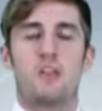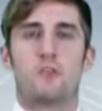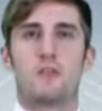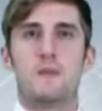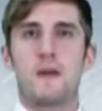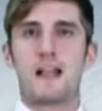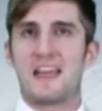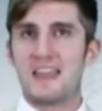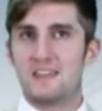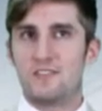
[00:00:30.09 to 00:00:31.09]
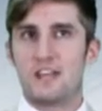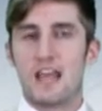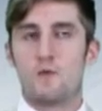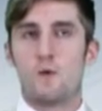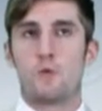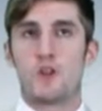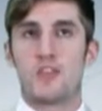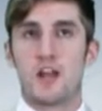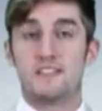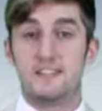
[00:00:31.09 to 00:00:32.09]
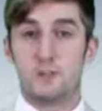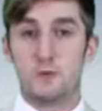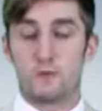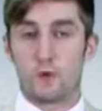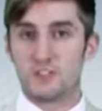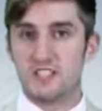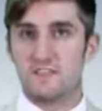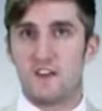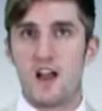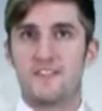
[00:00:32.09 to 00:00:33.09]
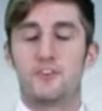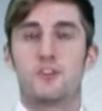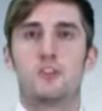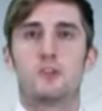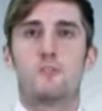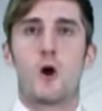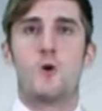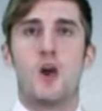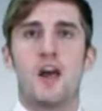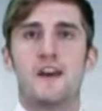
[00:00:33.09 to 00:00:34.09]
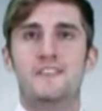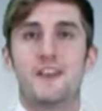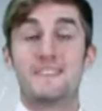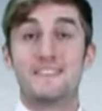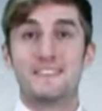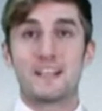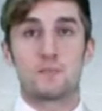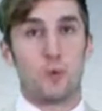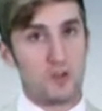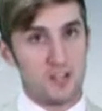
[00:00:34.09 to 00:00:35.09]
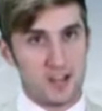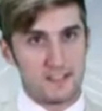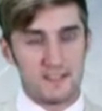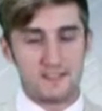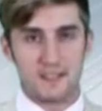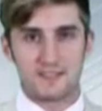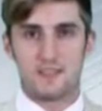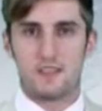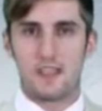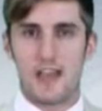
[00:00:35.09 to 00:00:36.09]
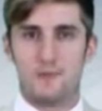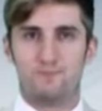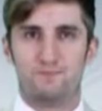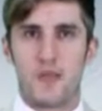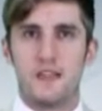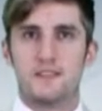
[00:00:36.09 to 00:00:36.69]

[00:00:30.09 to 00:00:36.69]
The greenback ended the day at 1.3245 to the euro and 96.96 to the yen.